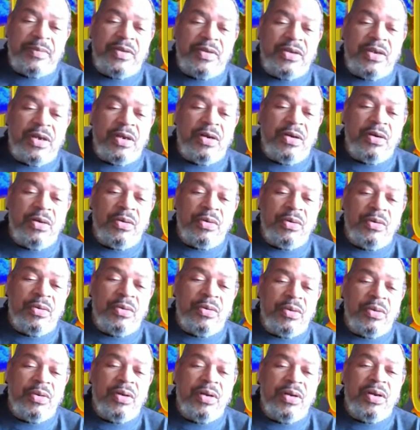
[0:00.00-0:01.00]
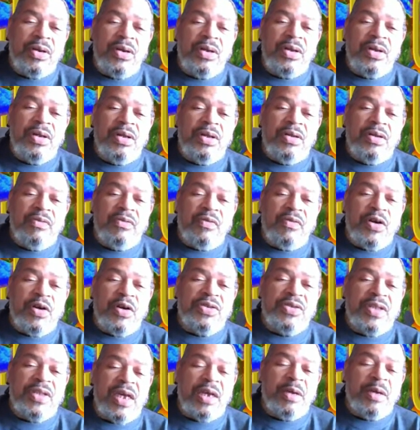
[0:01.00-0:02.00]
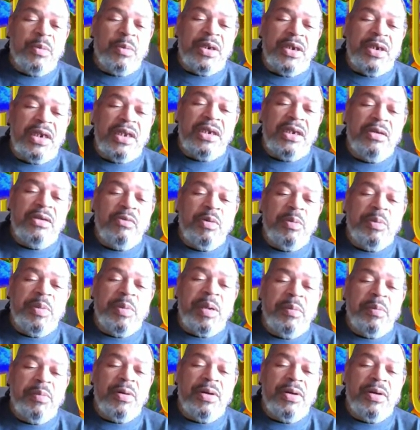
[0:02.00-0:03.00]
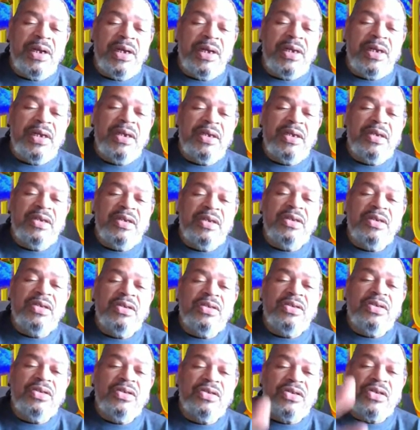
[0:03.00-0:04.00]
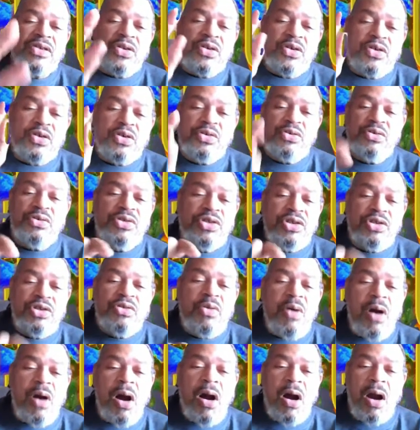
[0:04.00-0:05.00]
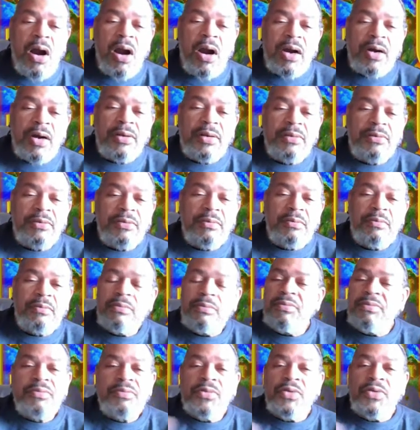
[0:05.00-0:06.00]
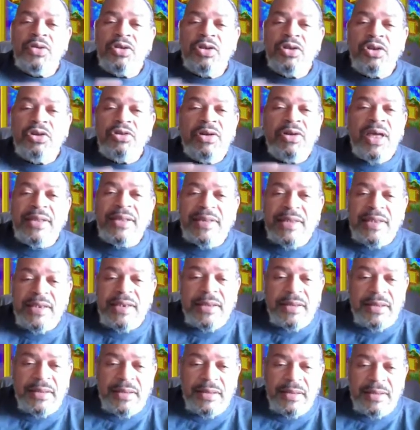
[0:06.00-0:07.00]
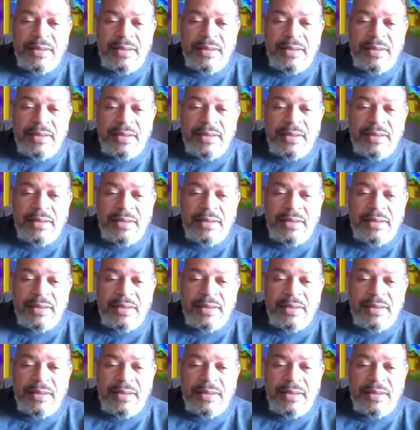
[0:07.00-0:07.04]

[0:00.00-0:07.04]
So, first thing we need to remember is who you are. You're nothing.